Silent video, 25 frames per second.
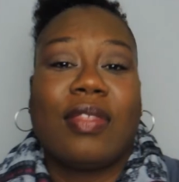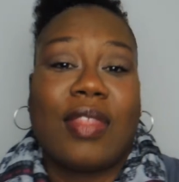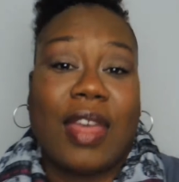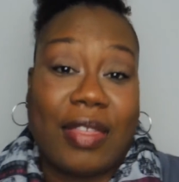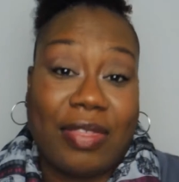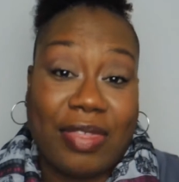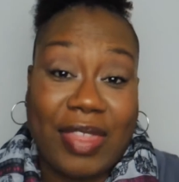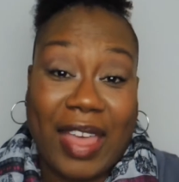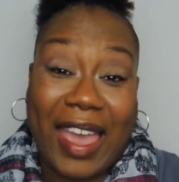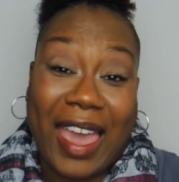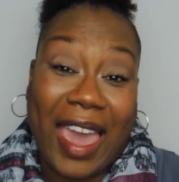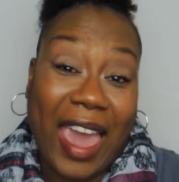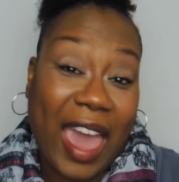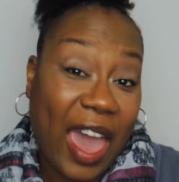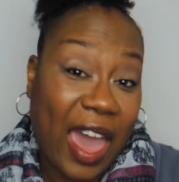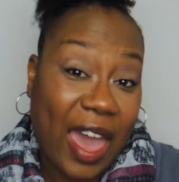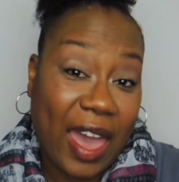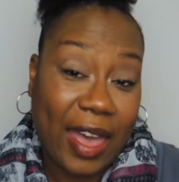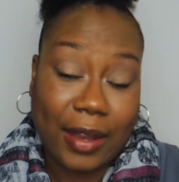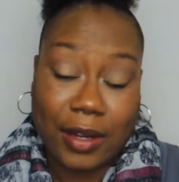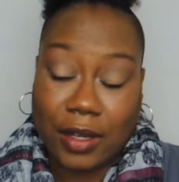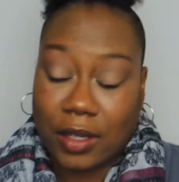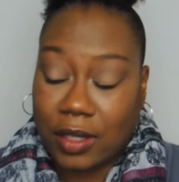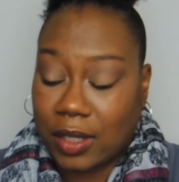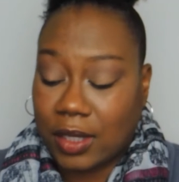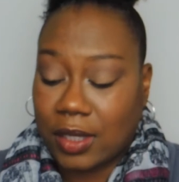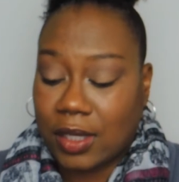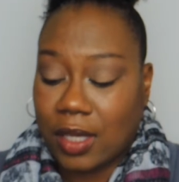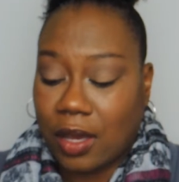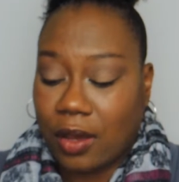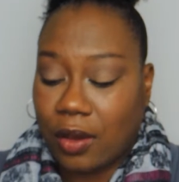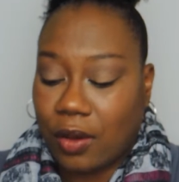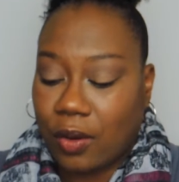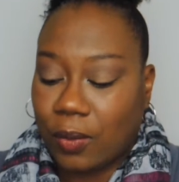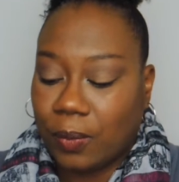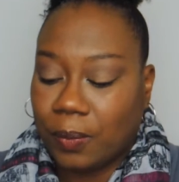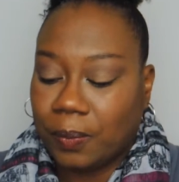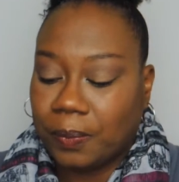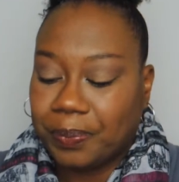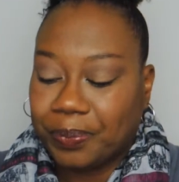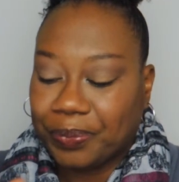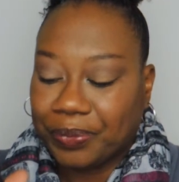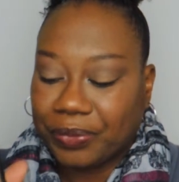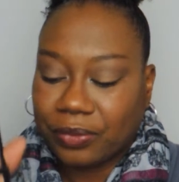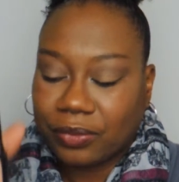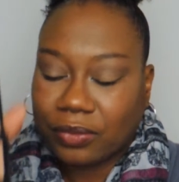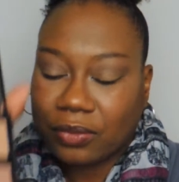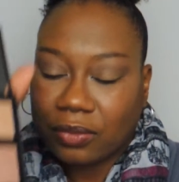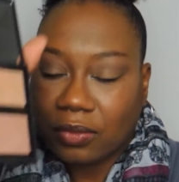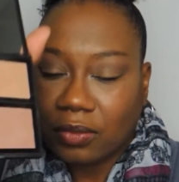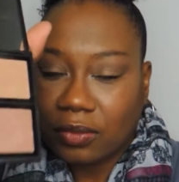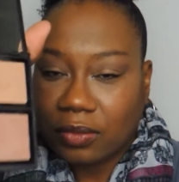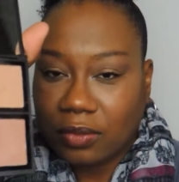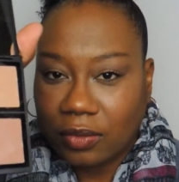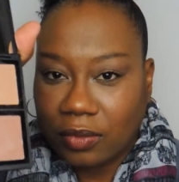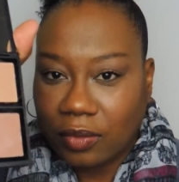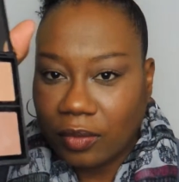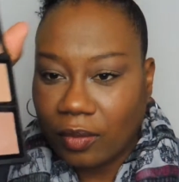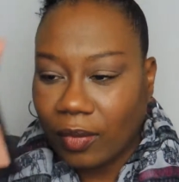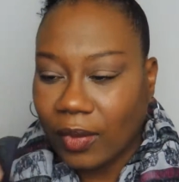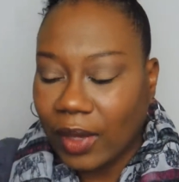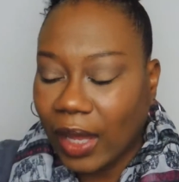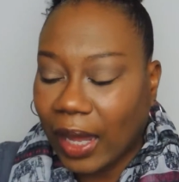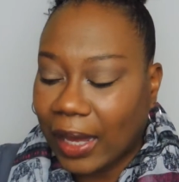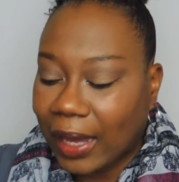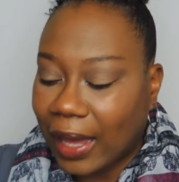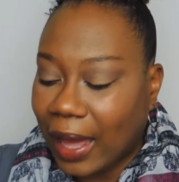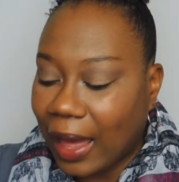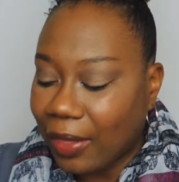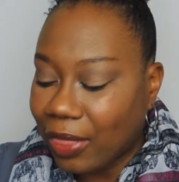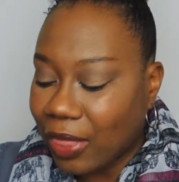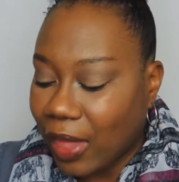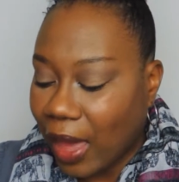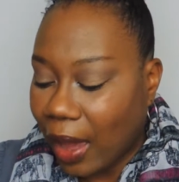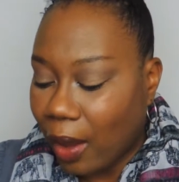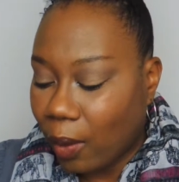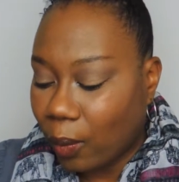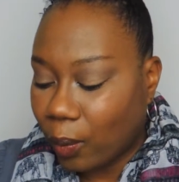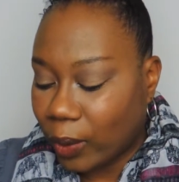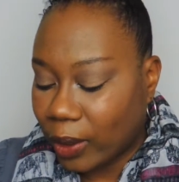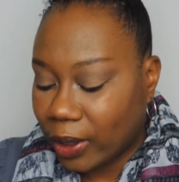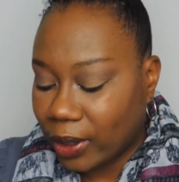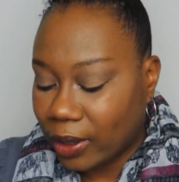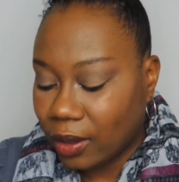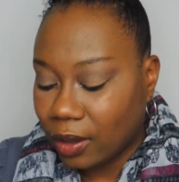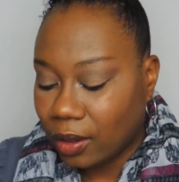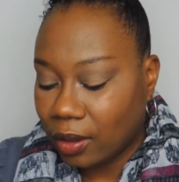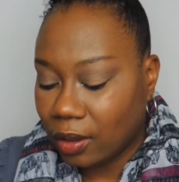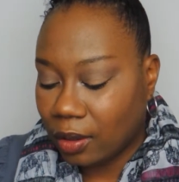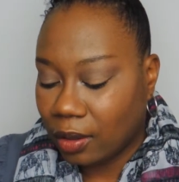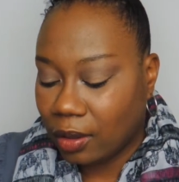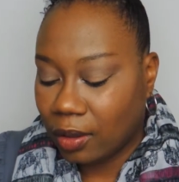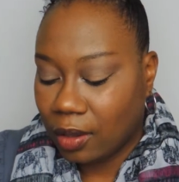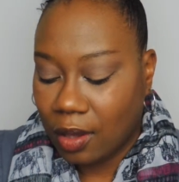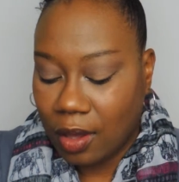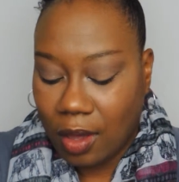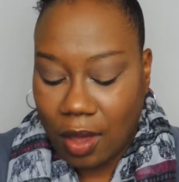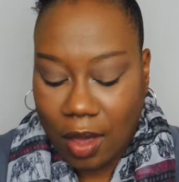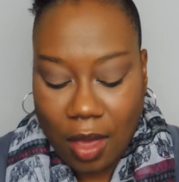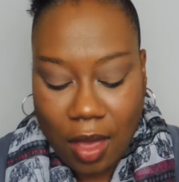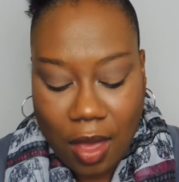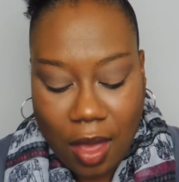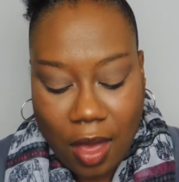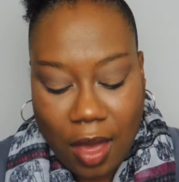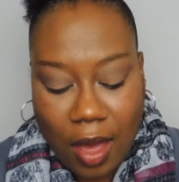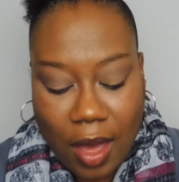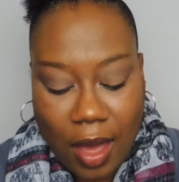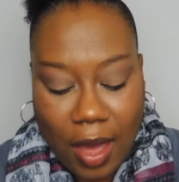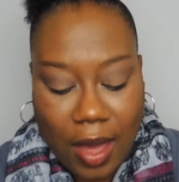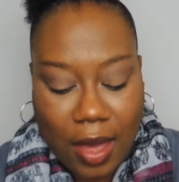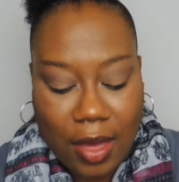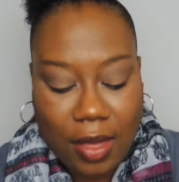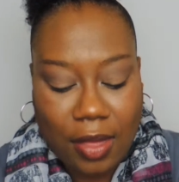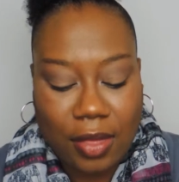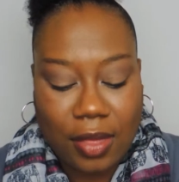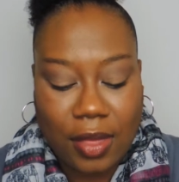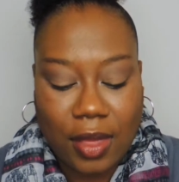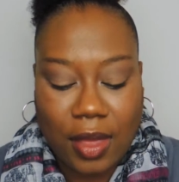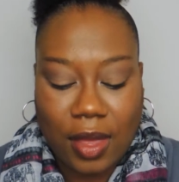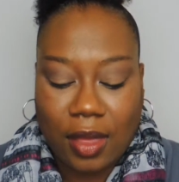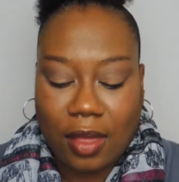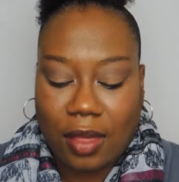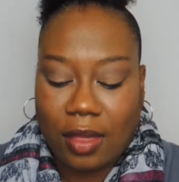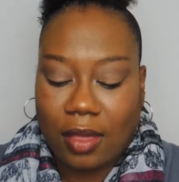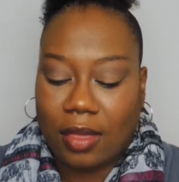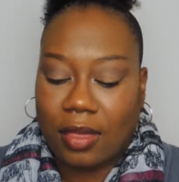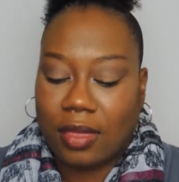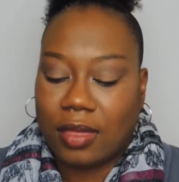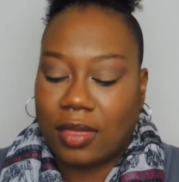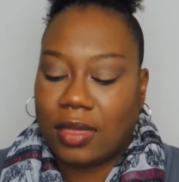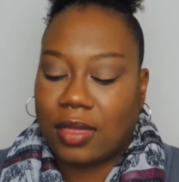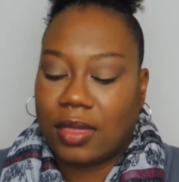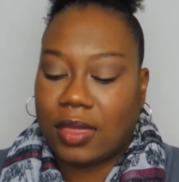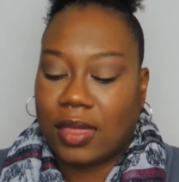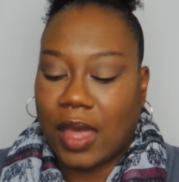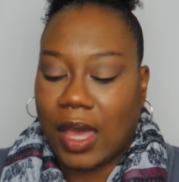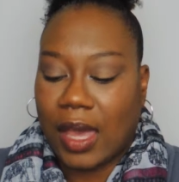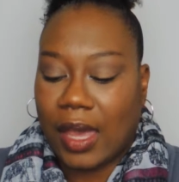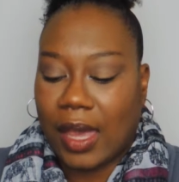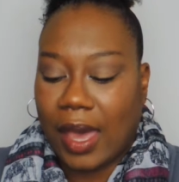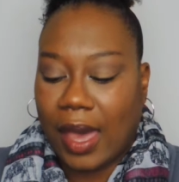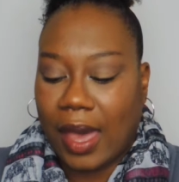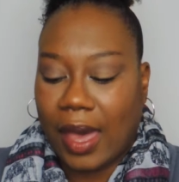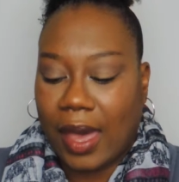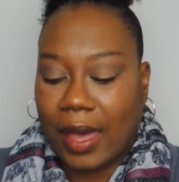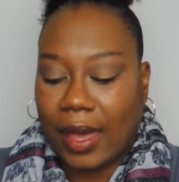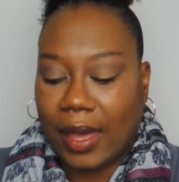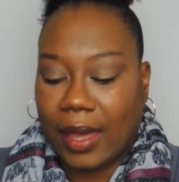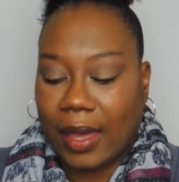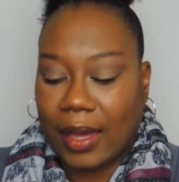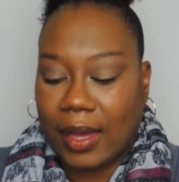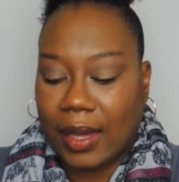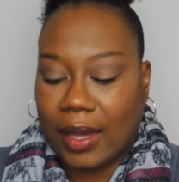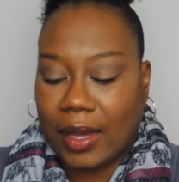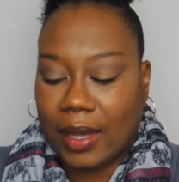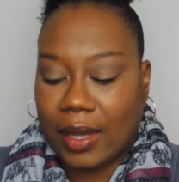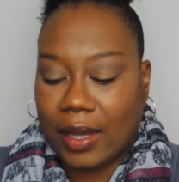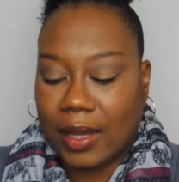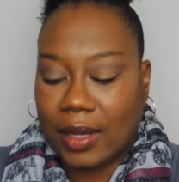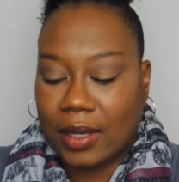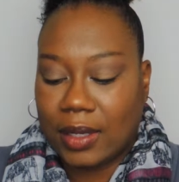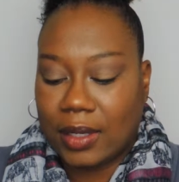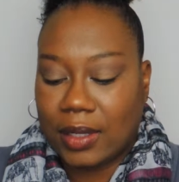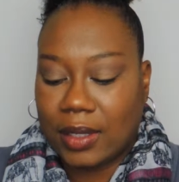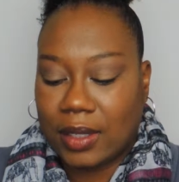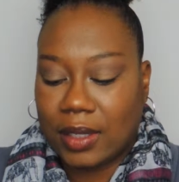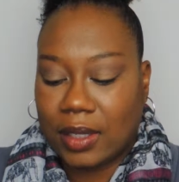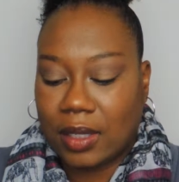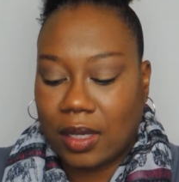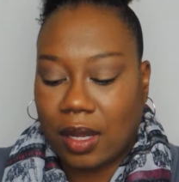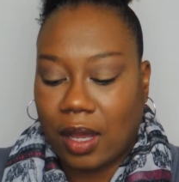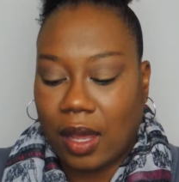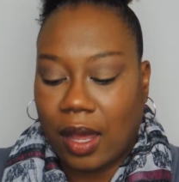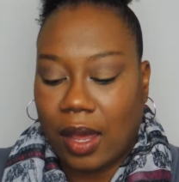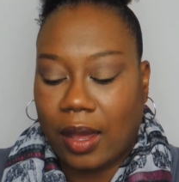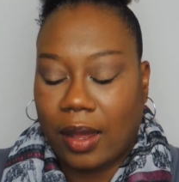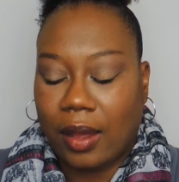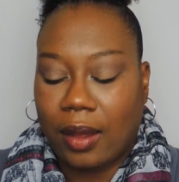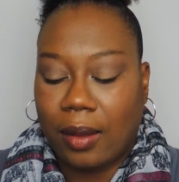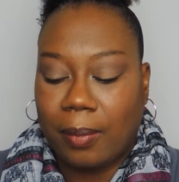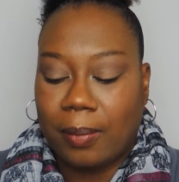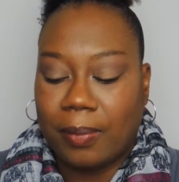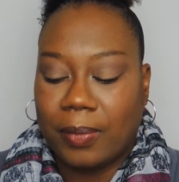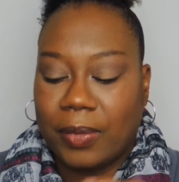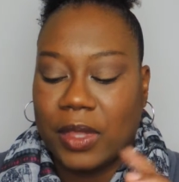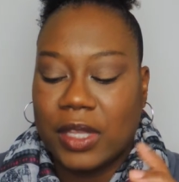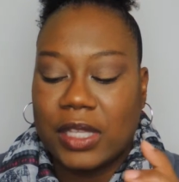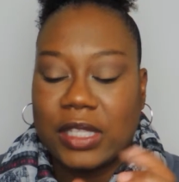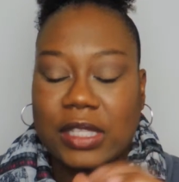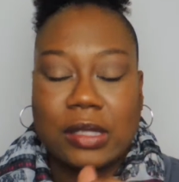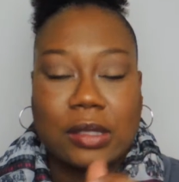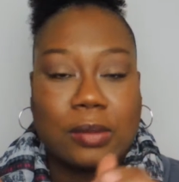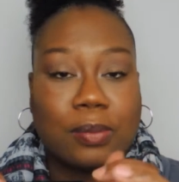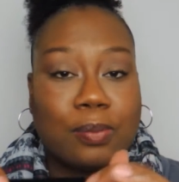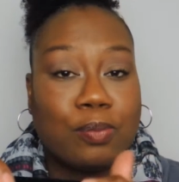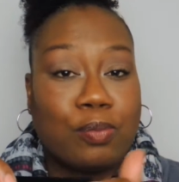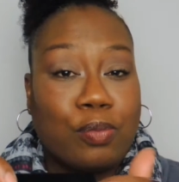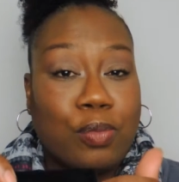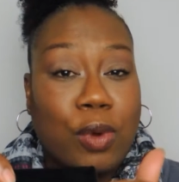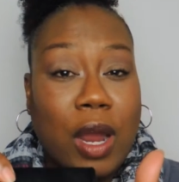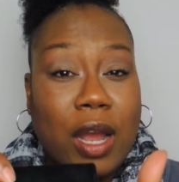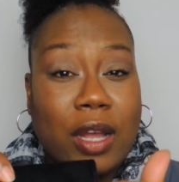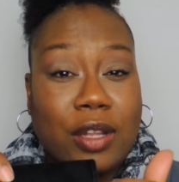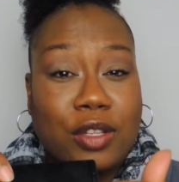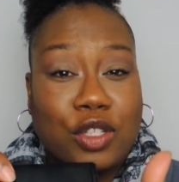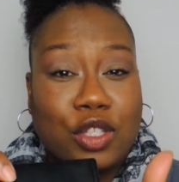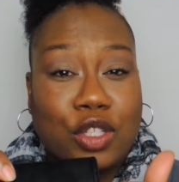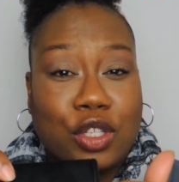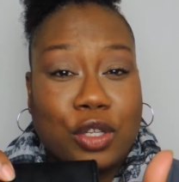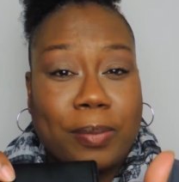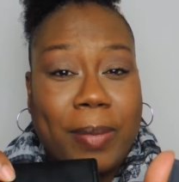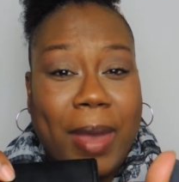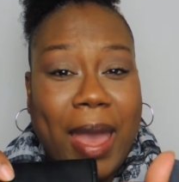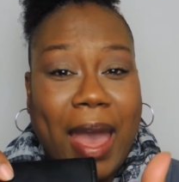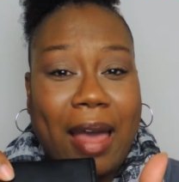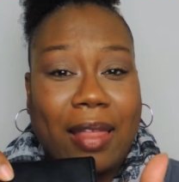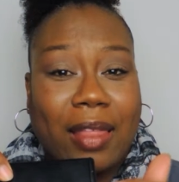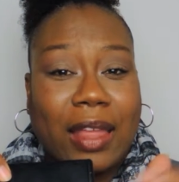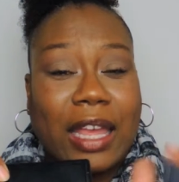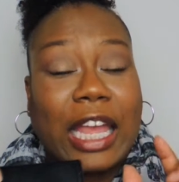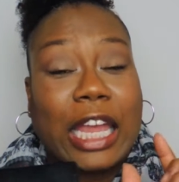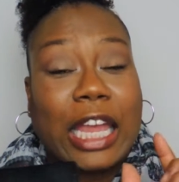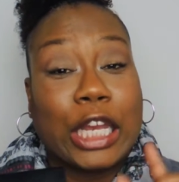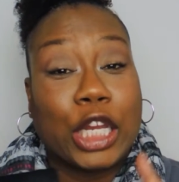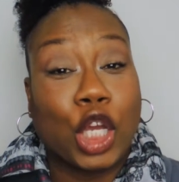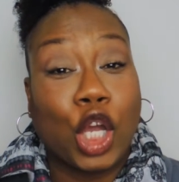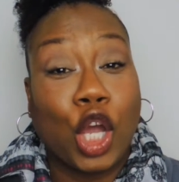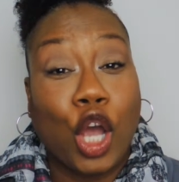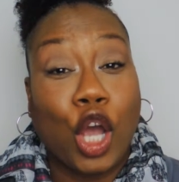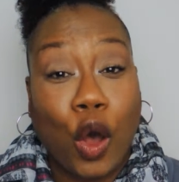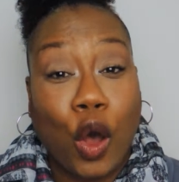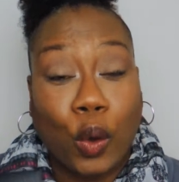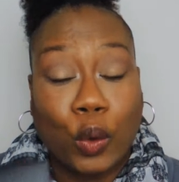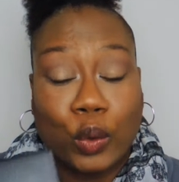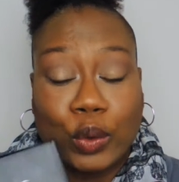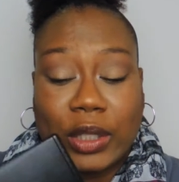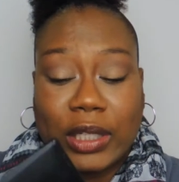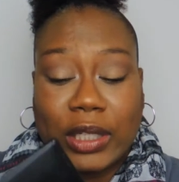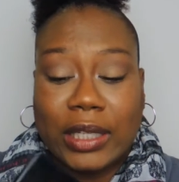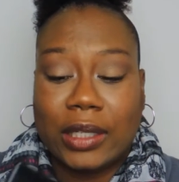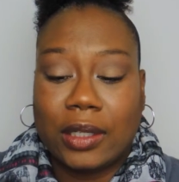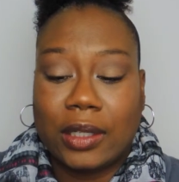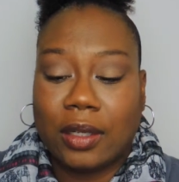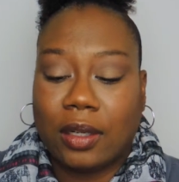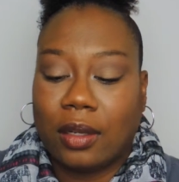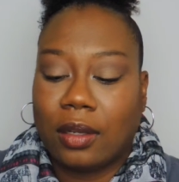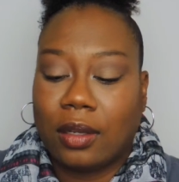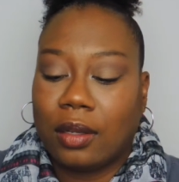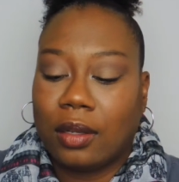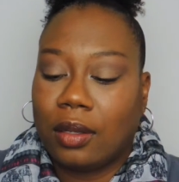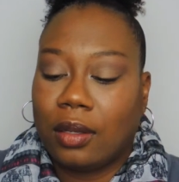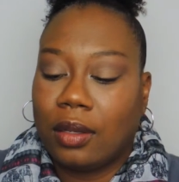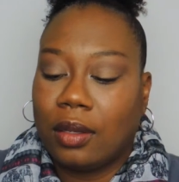that they had, so I got that one. And then they had this bronzer palette in golden,